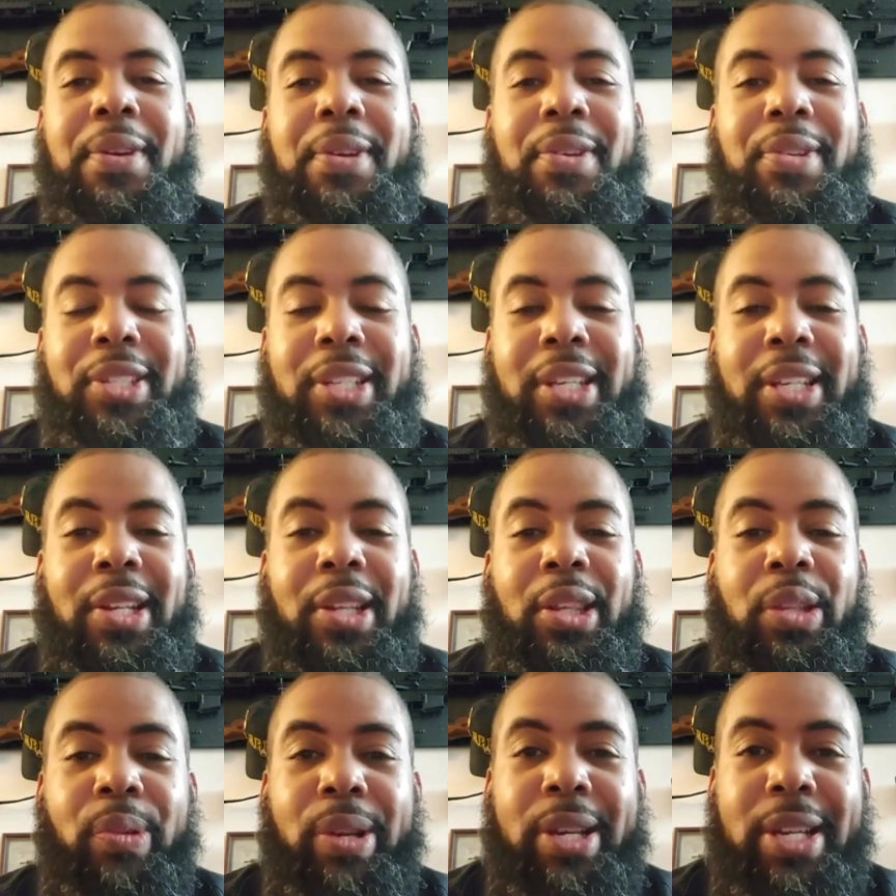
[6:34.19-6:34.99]
You see
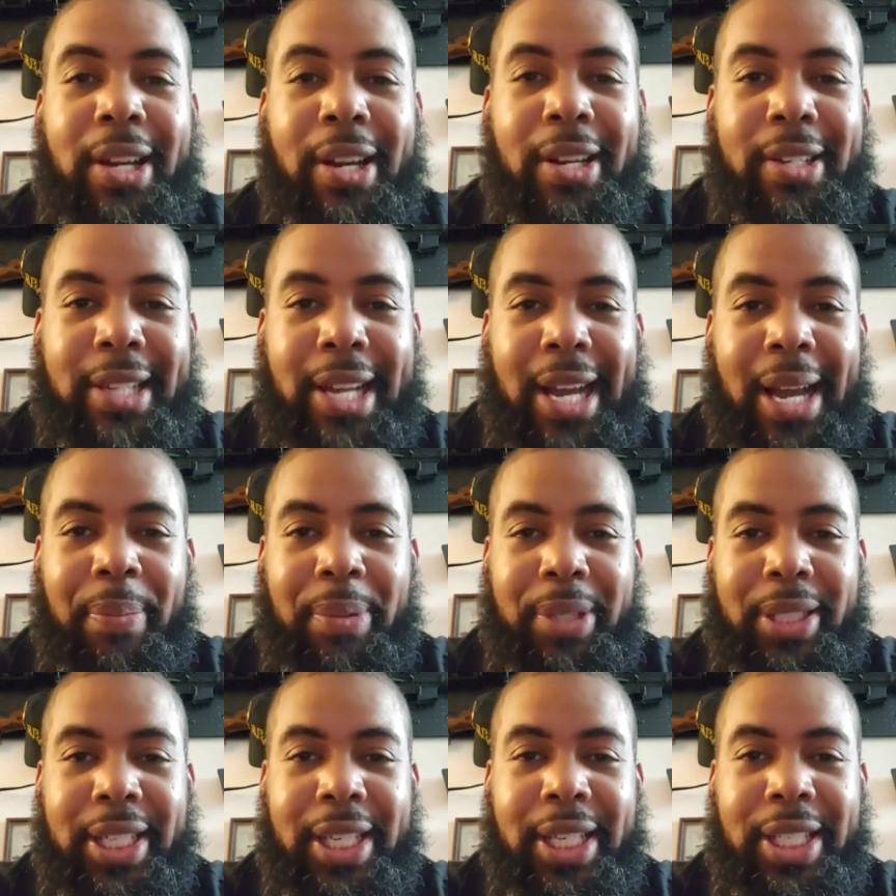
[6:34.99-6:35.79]
the 3-gun
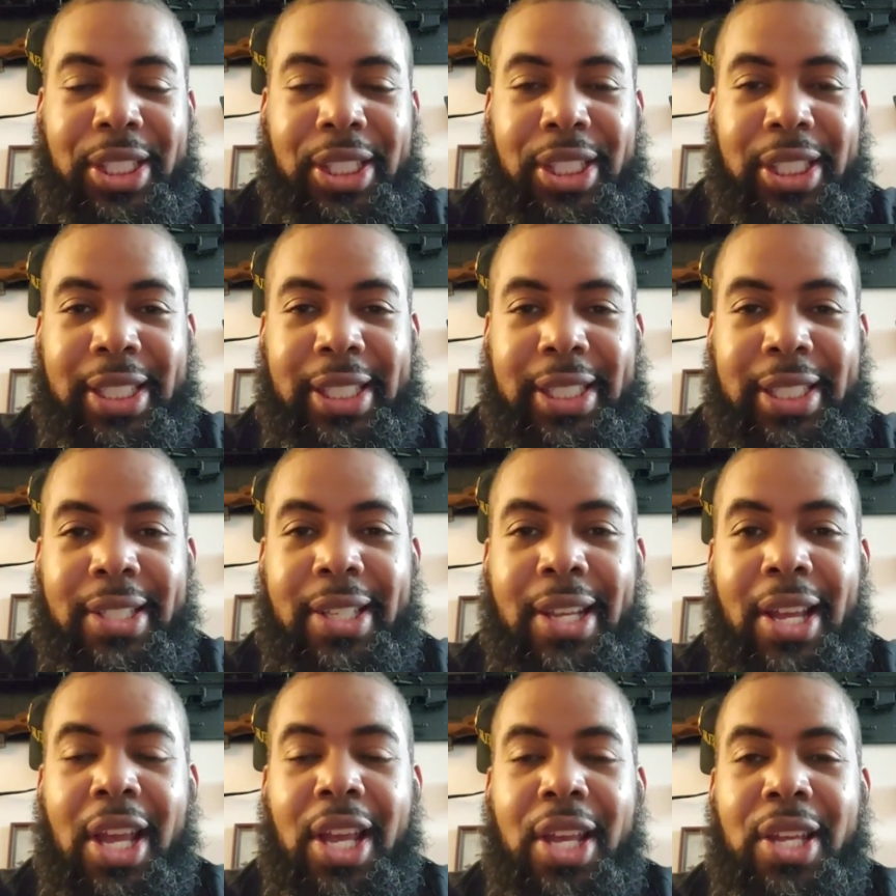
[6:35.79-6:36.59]

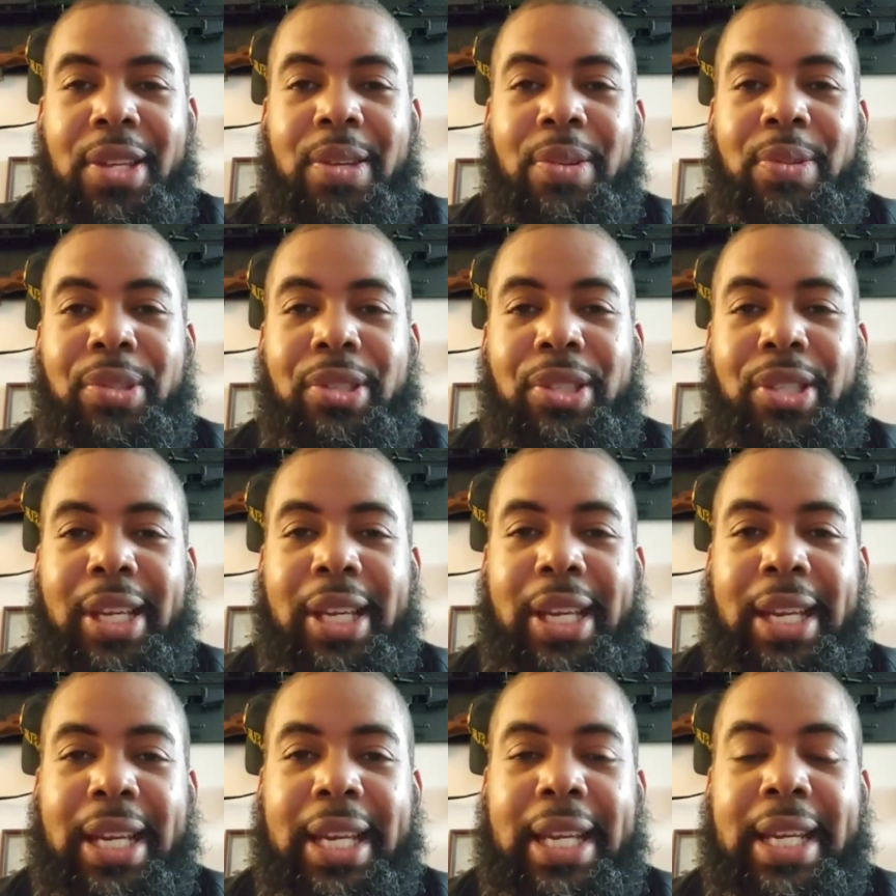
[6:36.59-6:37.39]
competitions, you
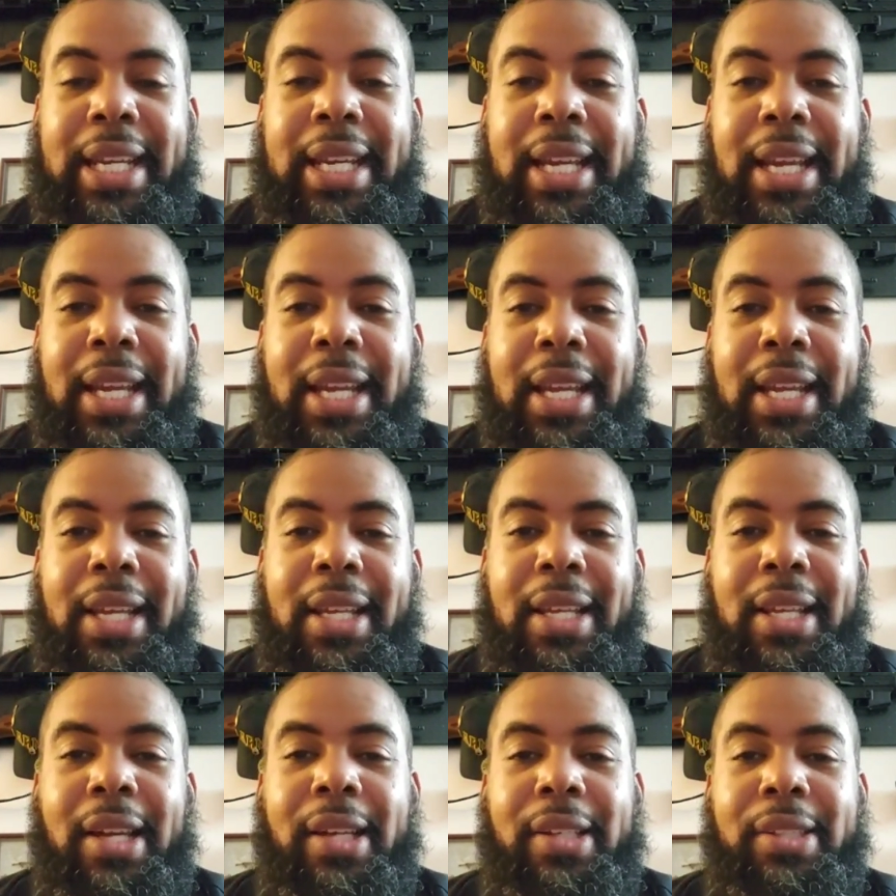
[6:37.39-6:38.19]
see
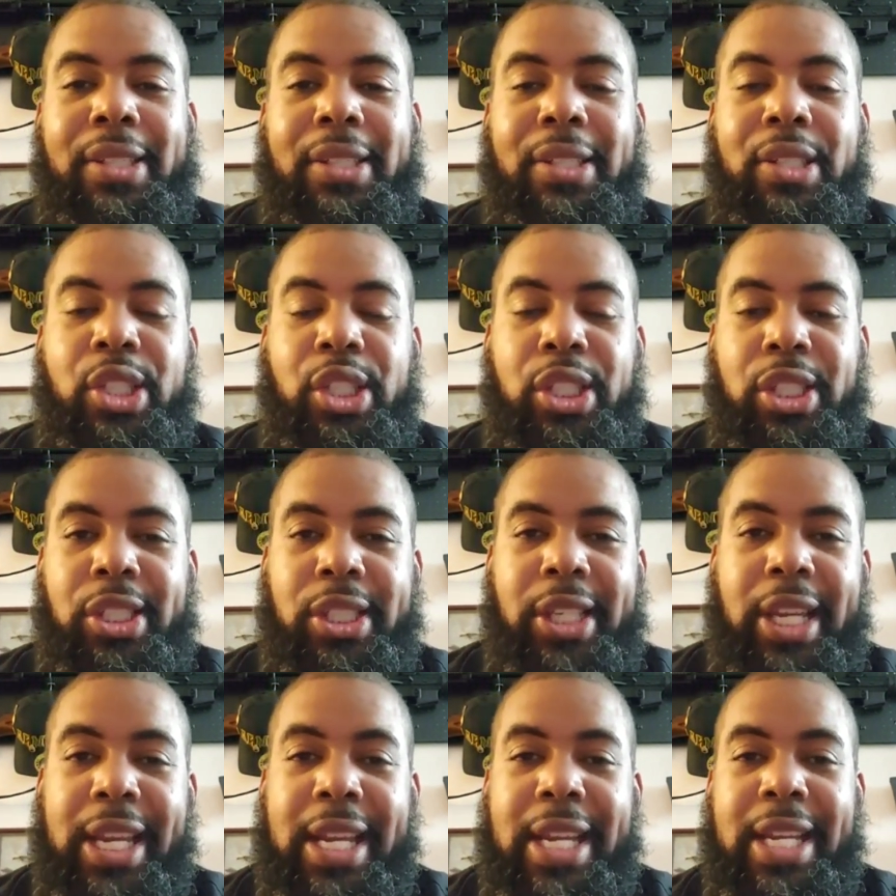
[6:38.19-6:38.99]

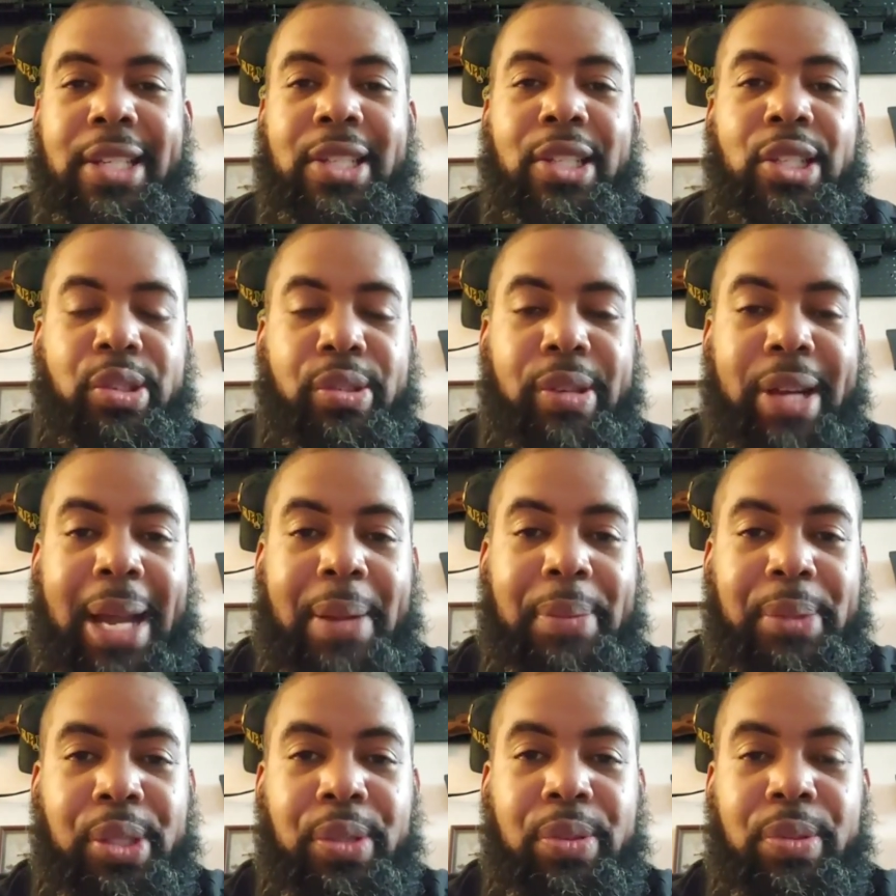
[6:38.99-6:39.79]
skeet and
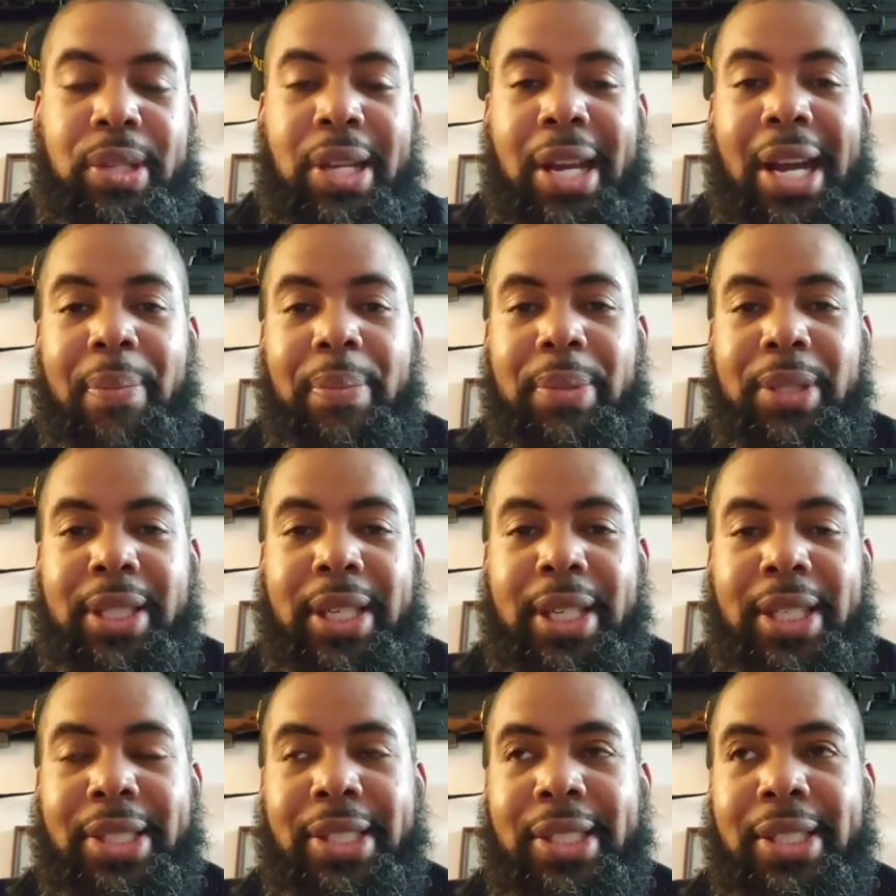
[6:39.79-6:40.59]
trap shoot
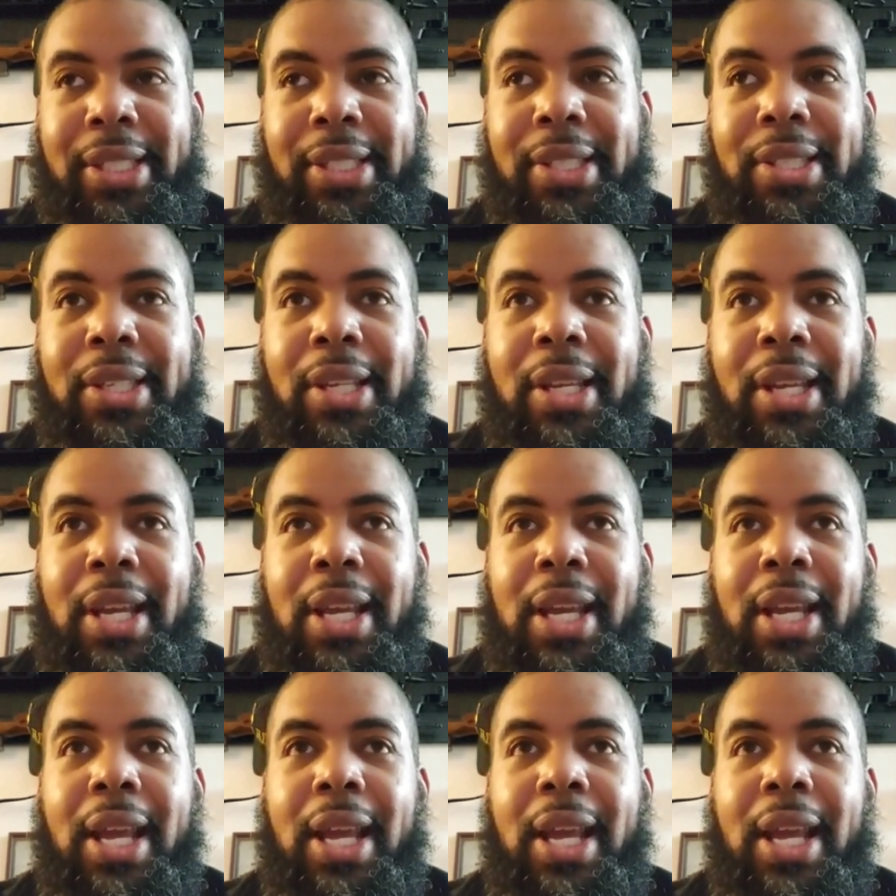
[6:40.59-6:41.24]
competitions,